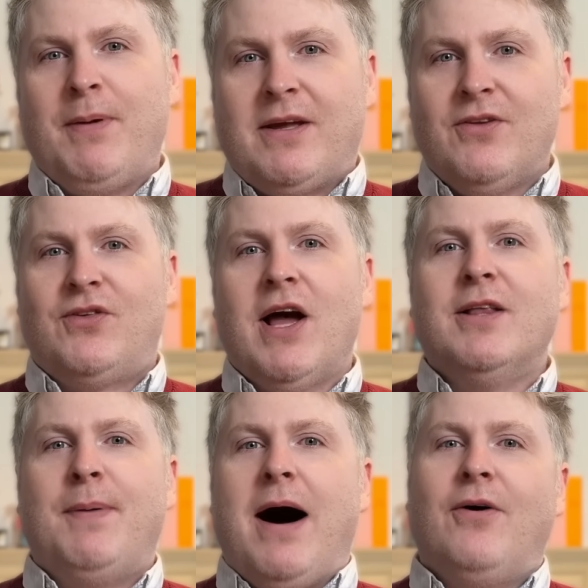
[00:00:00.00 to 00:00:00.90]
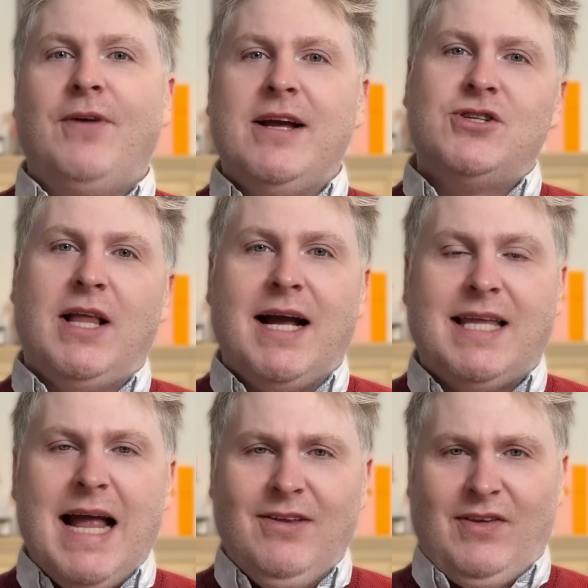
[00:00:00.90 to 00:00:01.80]
be concerned about our racial
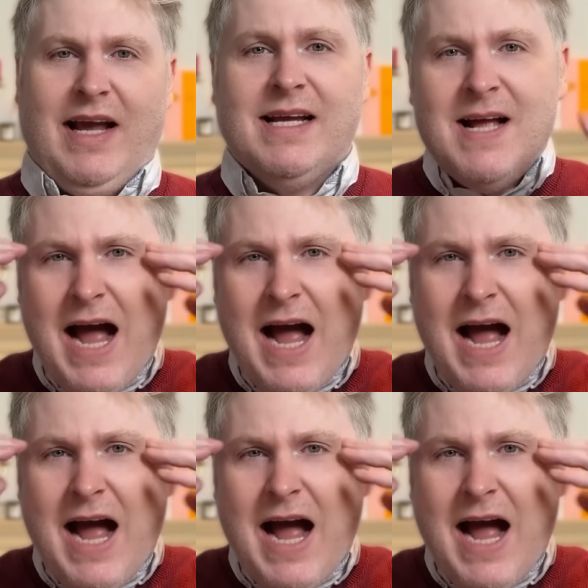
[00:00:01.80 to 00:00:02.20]
identity,